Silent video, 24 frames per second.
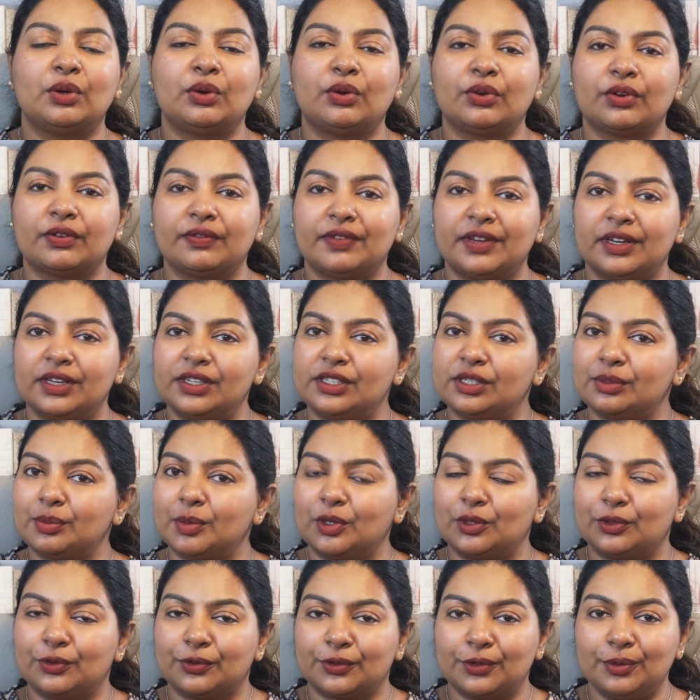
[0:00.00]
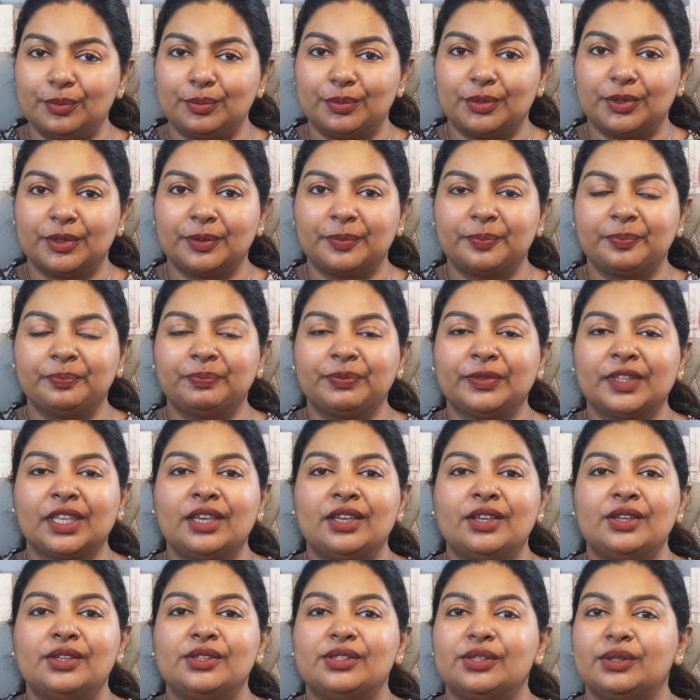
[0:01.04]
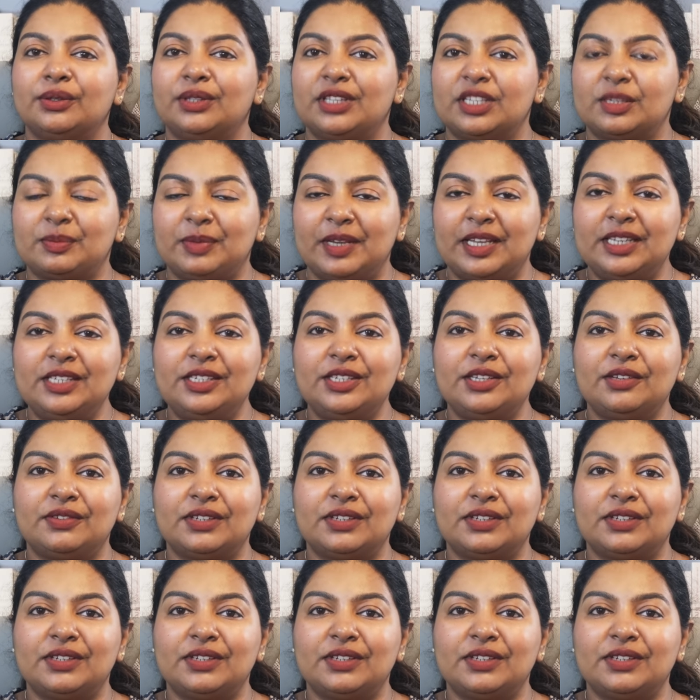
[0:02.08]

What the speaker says: or a very small group. So there's plenty of